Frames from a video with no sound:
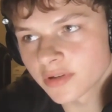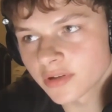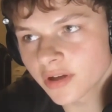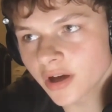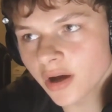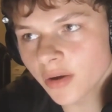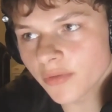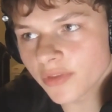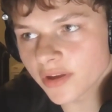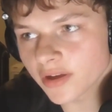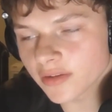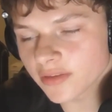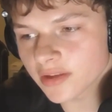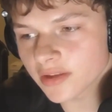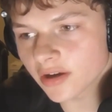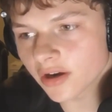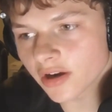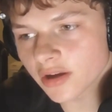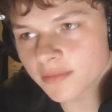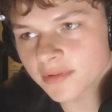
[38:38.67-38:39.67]
Oh,
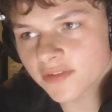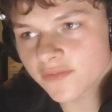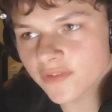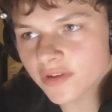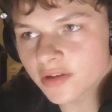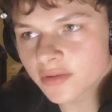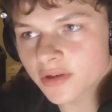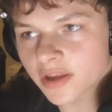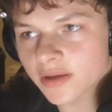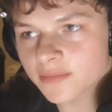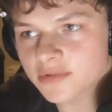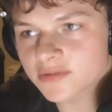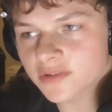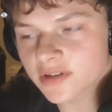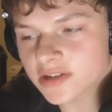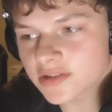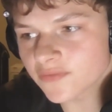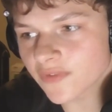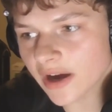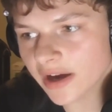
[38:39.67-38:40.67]
the argument that video games
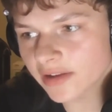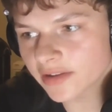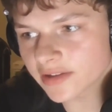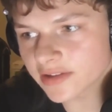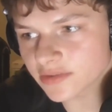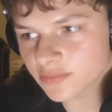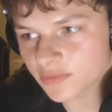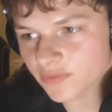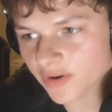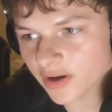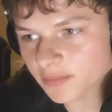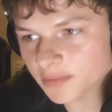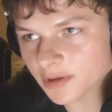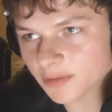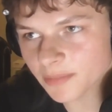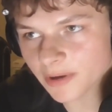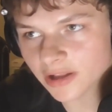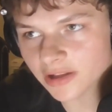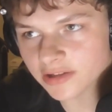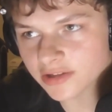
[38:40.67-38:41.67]
cause violence. We've harped on
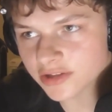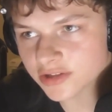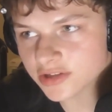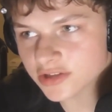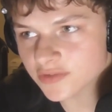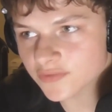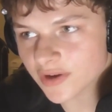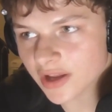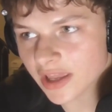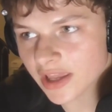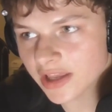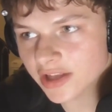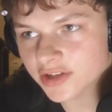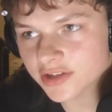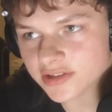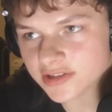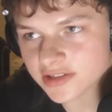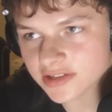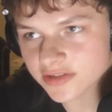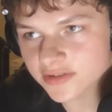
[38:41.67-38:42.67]
politicians for
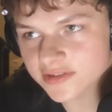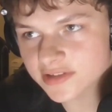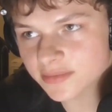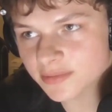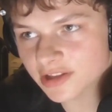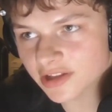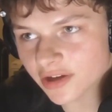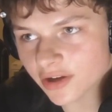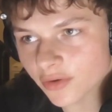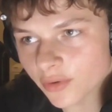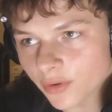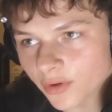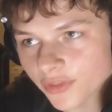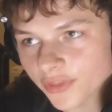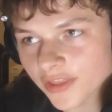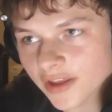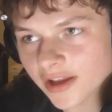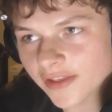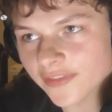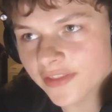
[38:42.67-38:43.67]
ages. This used to be like a whole
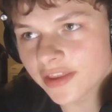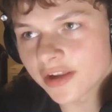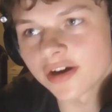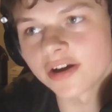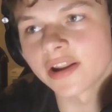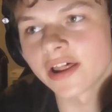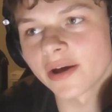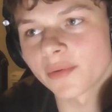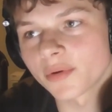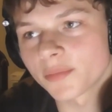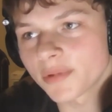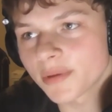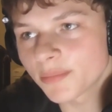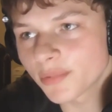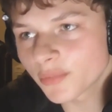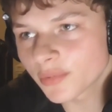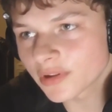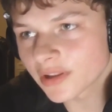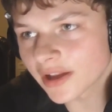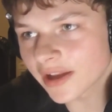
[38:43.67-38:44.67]
thing on the internet where
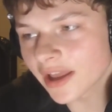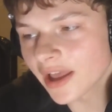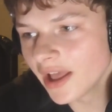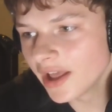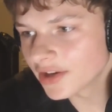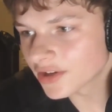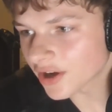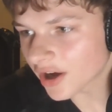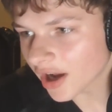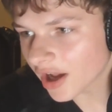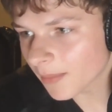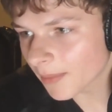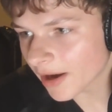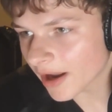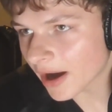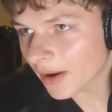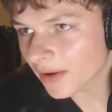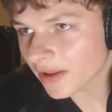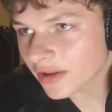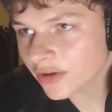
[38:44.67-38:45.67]
people would like talk about
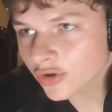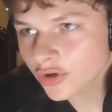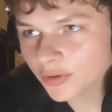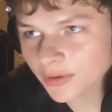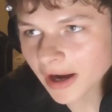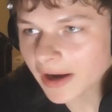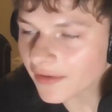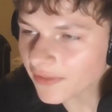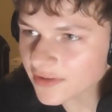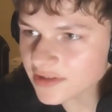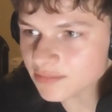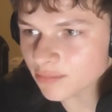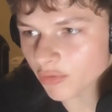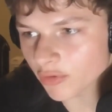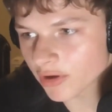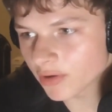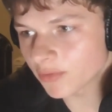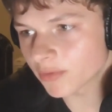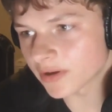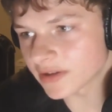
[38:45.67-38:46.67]
how incorrect this
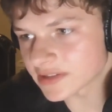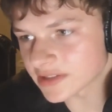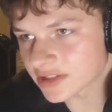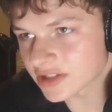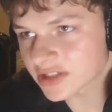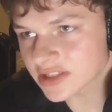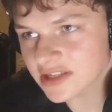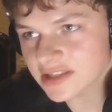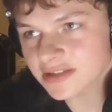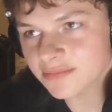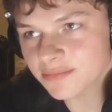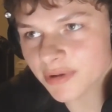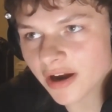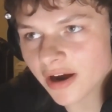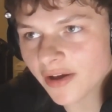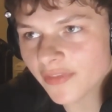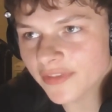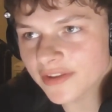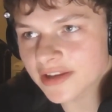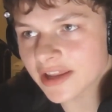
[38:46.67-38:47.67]
point was. It just doesn't bear
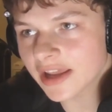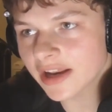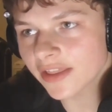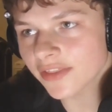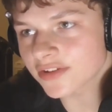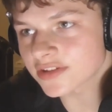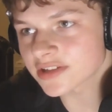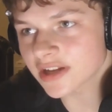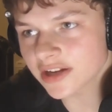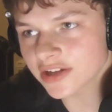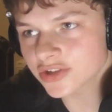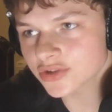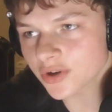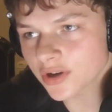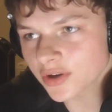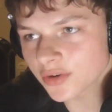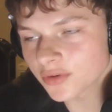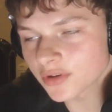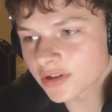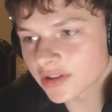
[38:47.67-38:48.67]
out in the data. There's not a
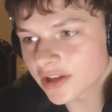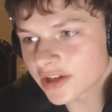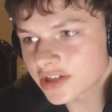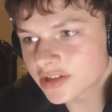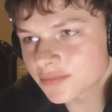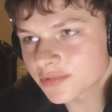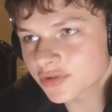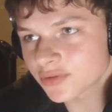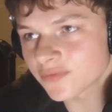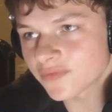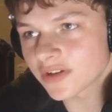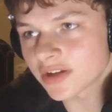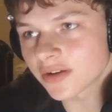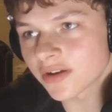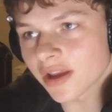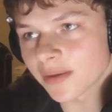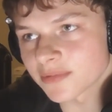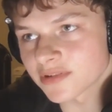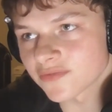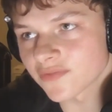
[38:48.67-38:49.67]
strong correlation between video
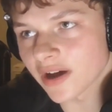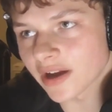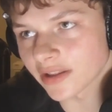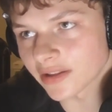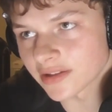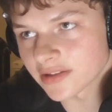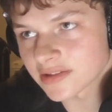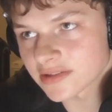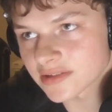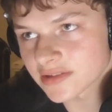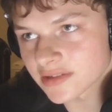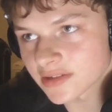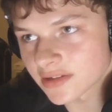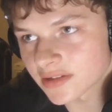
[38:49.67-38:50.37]
games and violence.